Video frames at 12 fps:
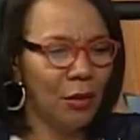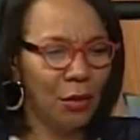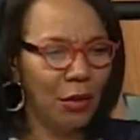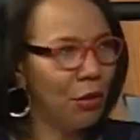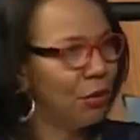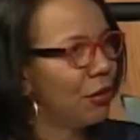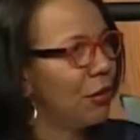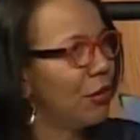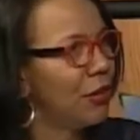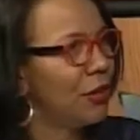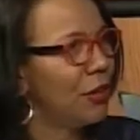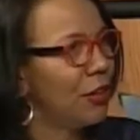
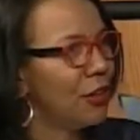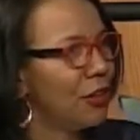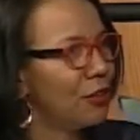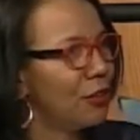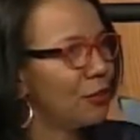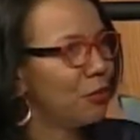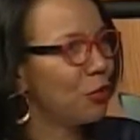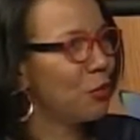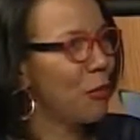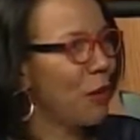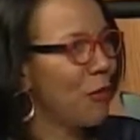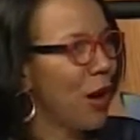You just blew
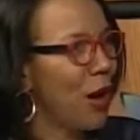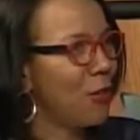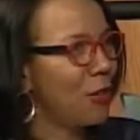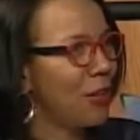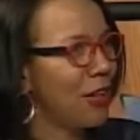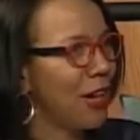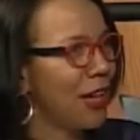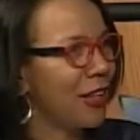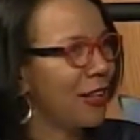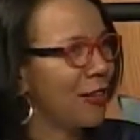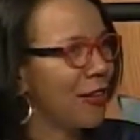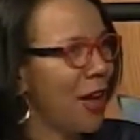my mind with the
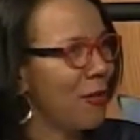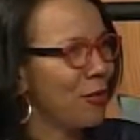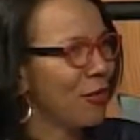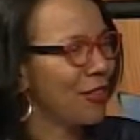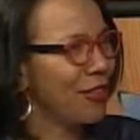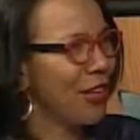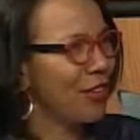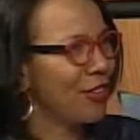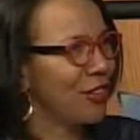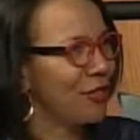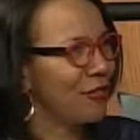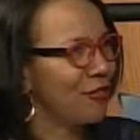negative amortization.